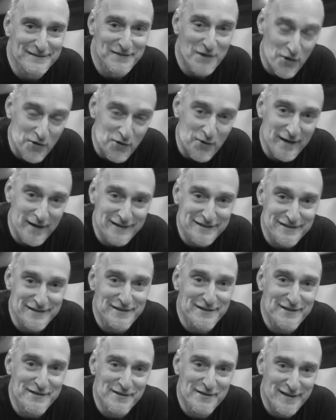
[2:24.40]
No question.
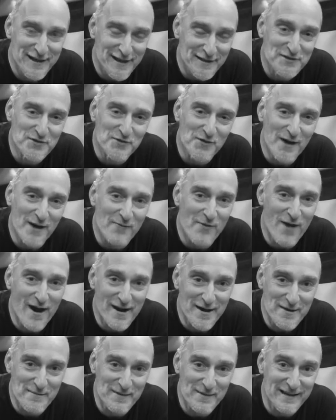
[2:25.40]
That's who I
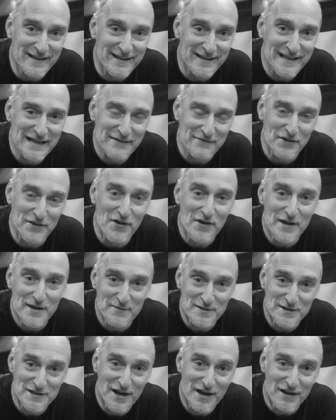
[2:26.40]
wanted to be, even though he
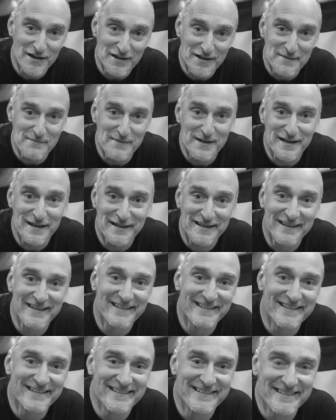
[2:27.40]
was younger than me.
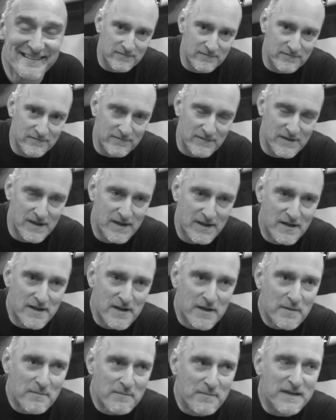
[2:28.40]

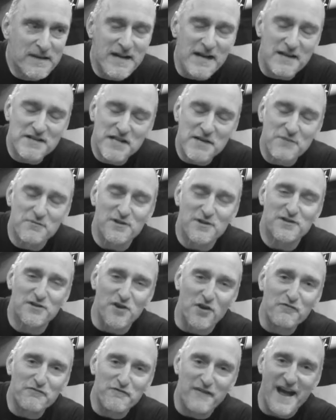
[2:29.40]
Because he was
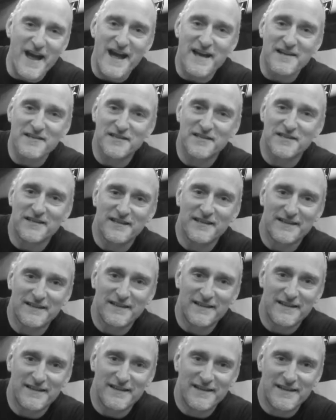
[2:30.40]
so fast
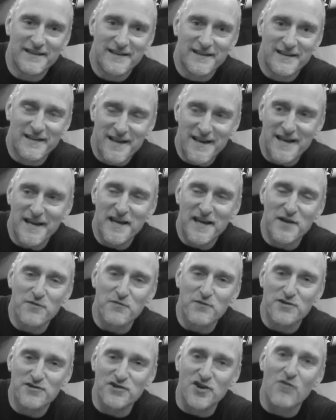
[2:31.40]
and he
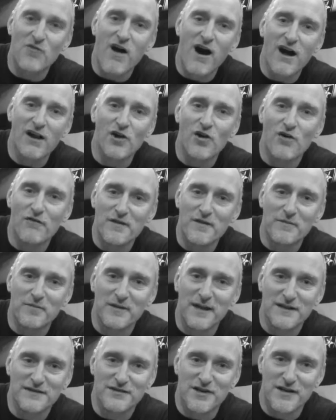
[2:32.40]
was so all over the
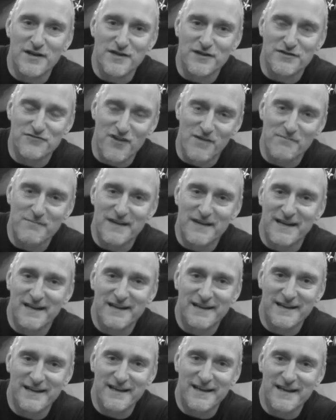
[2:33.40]
place on his drum kit.
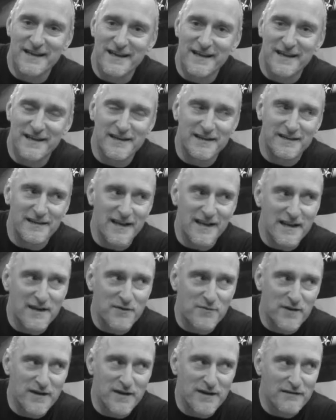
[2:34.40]
And like
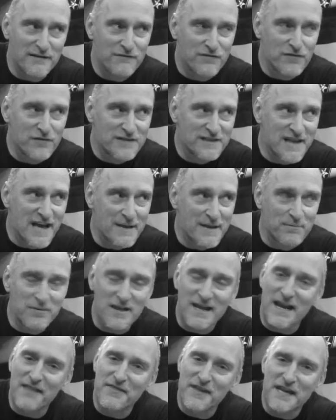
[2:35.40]
when he first started
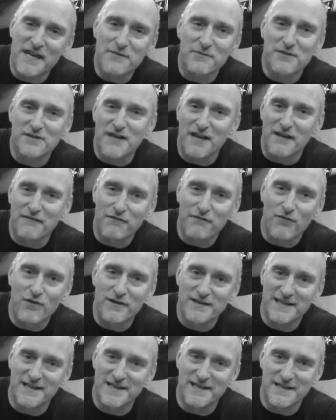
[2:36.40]
playing, I think he was like
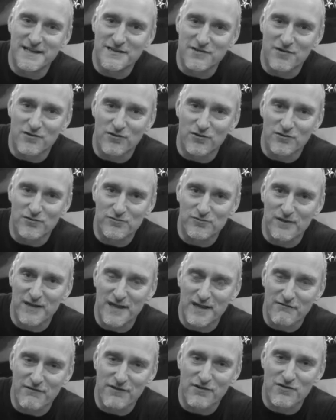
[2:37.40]
14 years old when
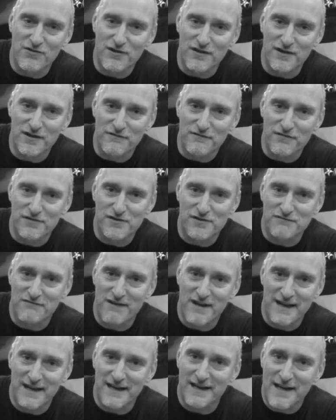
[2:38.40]
they recorded their first
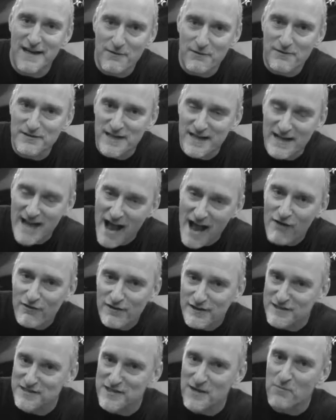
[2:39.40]
record, and I was like, how
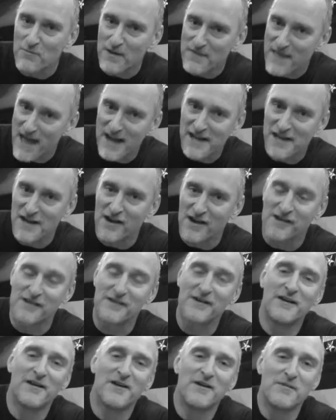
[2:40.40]
can someone that young
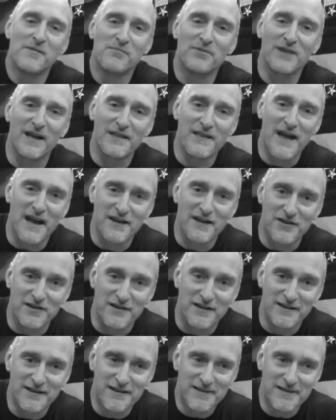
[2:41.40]
play that good?